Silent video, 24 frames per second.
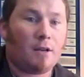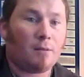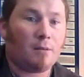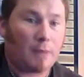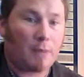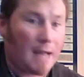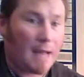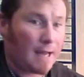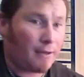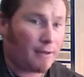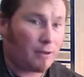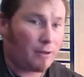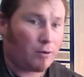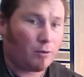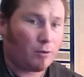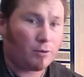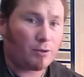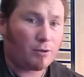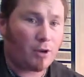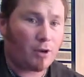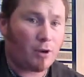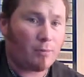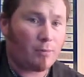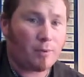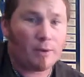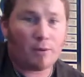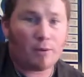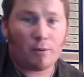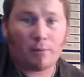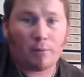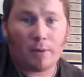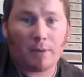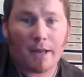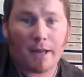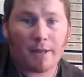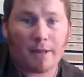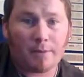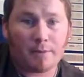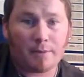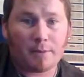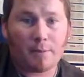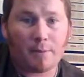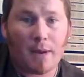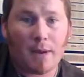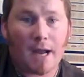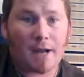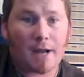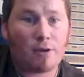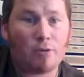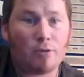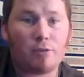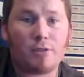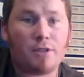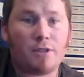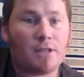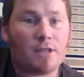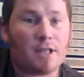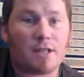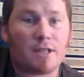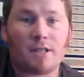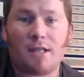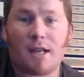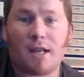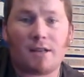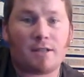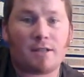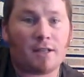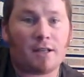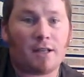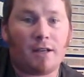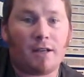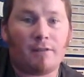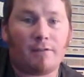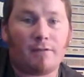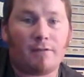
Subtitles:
playing the chords open or playing them as bar chords just doesn't give.